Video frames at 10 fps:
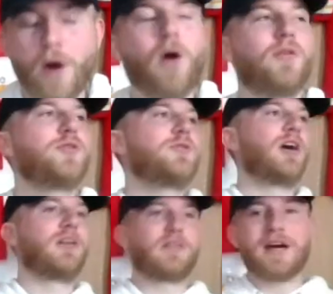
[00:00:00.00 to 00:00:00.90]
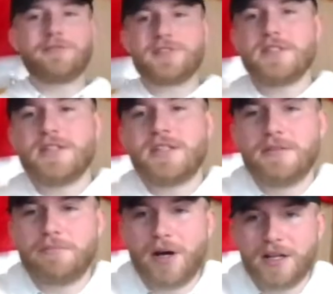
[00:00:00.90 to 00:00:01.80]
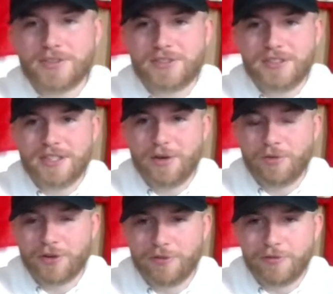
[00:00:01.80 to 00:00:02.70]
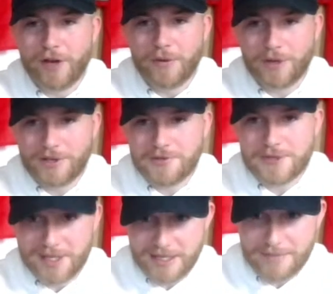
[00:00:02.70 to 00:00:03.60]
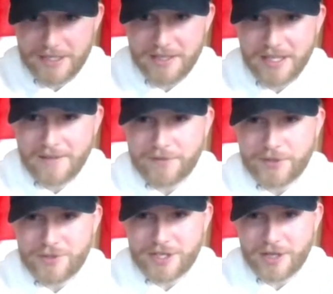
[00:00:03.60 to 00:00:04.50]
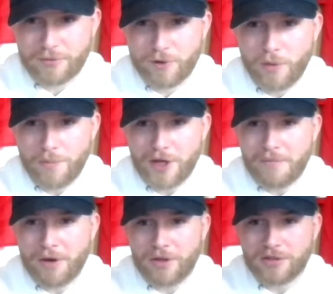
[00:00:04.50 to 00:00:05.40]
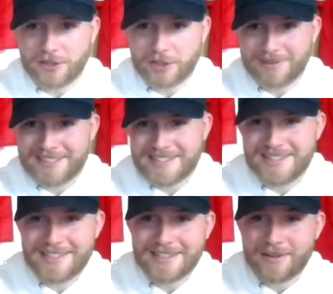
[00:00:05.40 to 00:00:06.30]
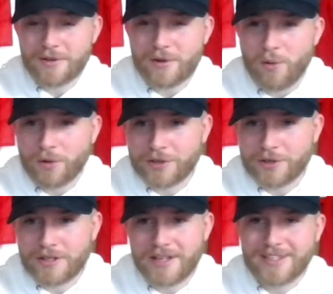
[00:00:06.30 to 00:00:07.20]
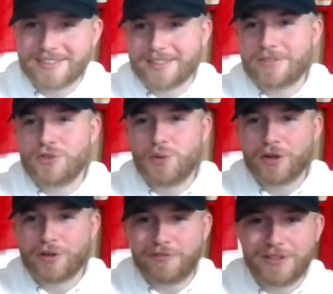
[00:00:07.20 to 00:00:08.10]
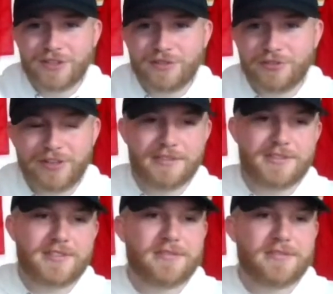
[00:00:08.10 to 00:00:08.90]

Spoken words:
Oh, dude, a lefty in Boston over in Fenway. Are you kidding me? You just got to rope that ball a little bit, sneak it into the corner. That's like a 250-foot fence.